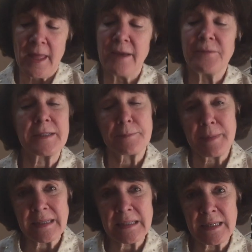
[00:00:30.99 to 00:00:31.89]
If it's
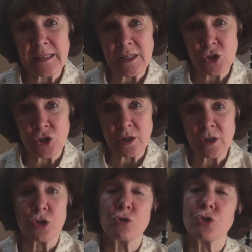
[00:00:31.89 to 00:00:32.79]
mixed dentition,
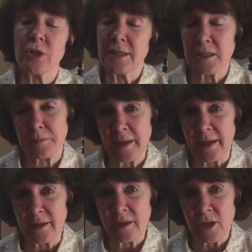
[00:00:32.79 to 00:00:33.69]
you should
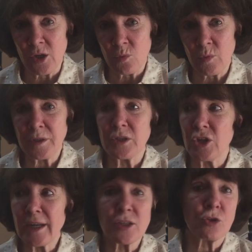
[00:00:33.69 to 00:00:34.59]
expand with a
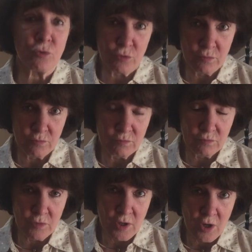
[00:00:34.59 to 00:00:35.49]
jack screw,
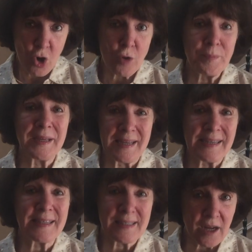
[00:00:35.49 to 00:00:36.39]

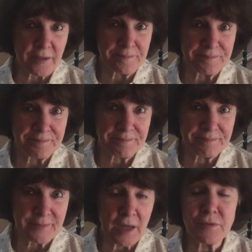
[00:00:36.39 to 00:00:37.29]
RPE design
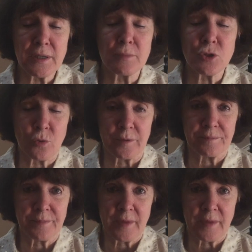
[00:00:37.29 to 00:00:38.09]
of some sort.